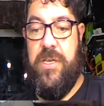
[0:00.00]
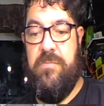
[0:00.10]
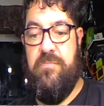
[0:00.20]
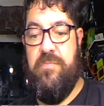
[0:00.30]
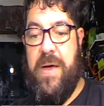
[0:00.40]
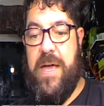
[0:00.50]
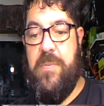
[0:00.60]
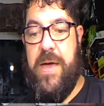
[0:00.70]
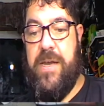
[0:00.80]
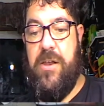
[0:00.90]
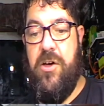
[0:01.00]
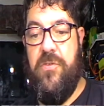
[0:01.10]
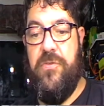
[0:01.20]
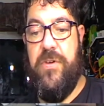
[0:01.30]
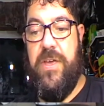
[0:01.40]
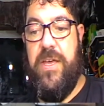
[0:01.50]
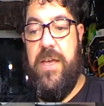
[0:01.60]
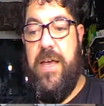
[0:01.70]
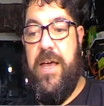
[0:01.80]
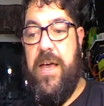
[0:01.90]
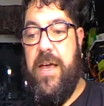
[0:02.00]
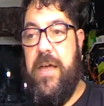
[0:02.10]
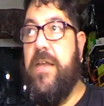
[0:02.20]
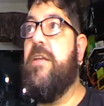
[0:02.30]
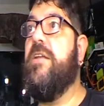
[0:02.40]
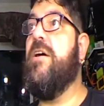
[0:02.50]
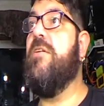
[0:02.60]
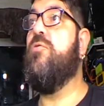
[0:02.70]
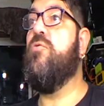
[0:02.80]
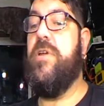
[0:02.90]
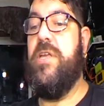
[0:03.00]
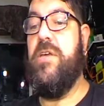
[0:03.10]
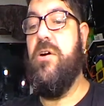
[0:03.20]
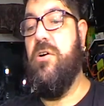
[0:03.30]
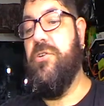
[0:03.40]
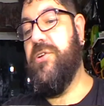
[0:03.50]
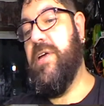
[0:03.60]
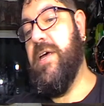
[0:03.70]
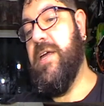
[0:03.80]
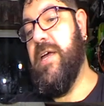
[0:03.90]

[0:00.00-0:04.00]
the back panel off, and I've already got a